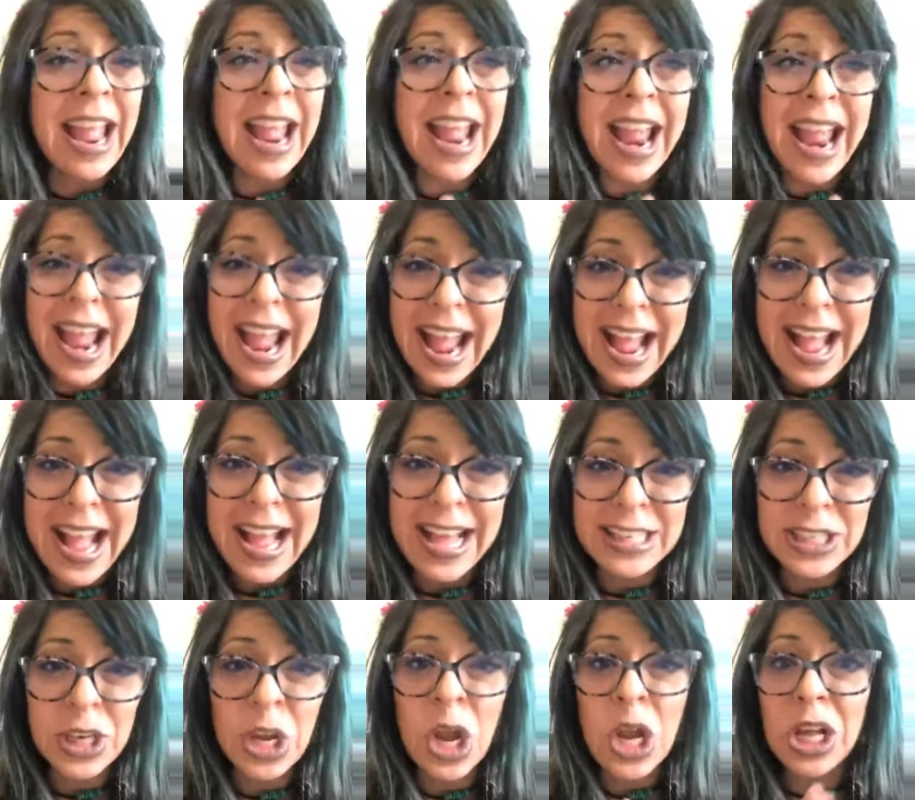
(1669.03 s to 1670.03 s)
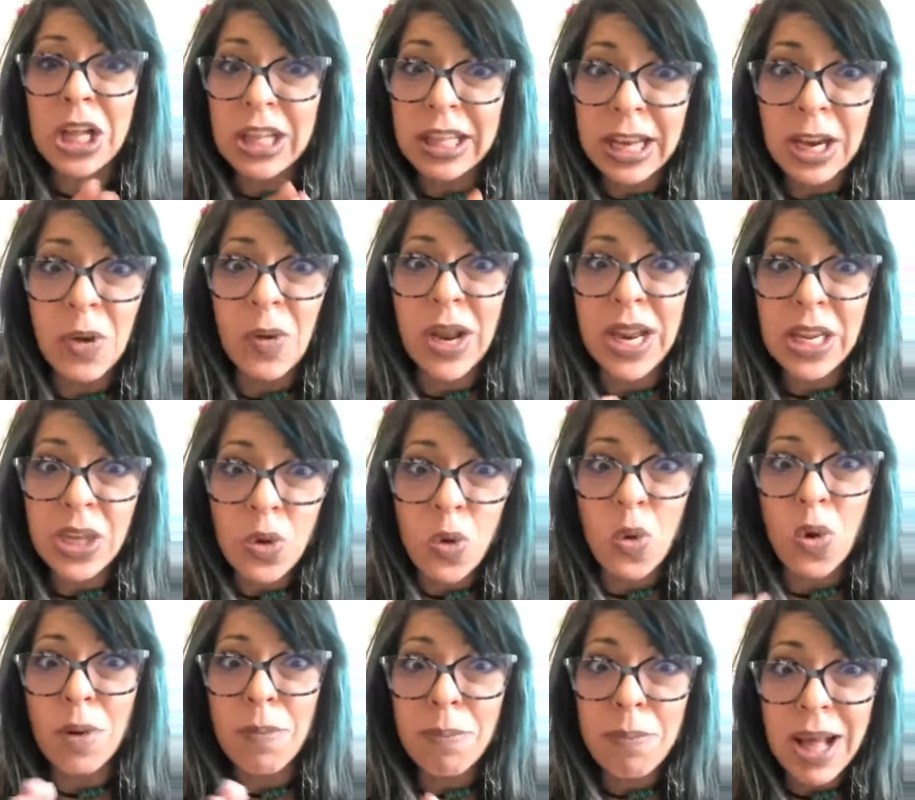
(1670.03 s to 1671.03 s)
and clearing
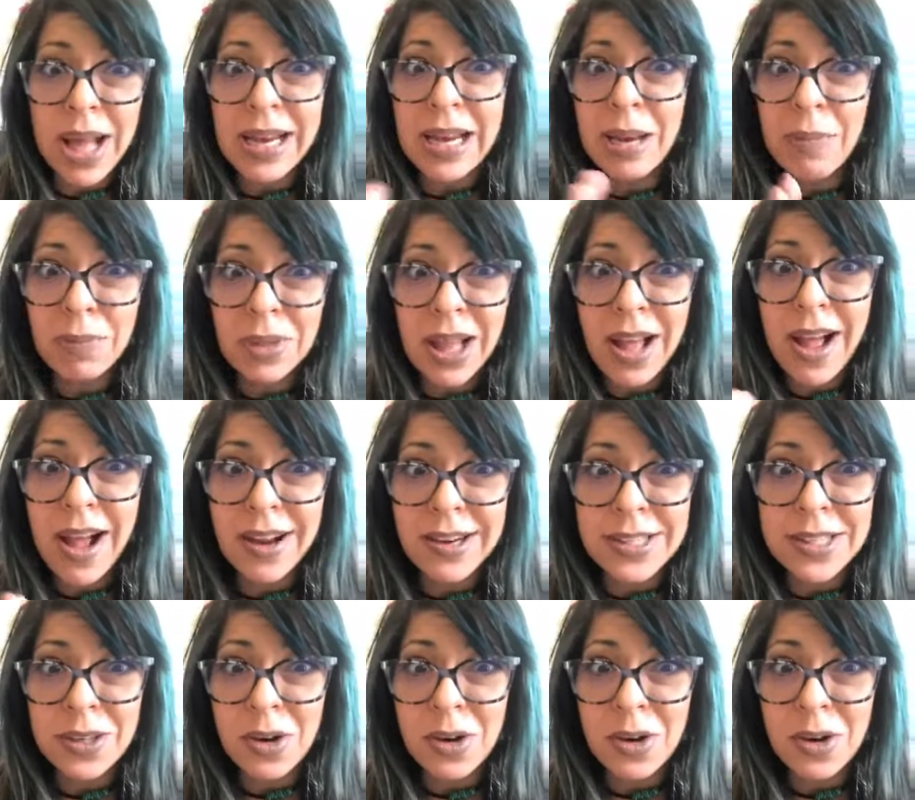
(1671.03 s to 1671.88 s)
your money blocks.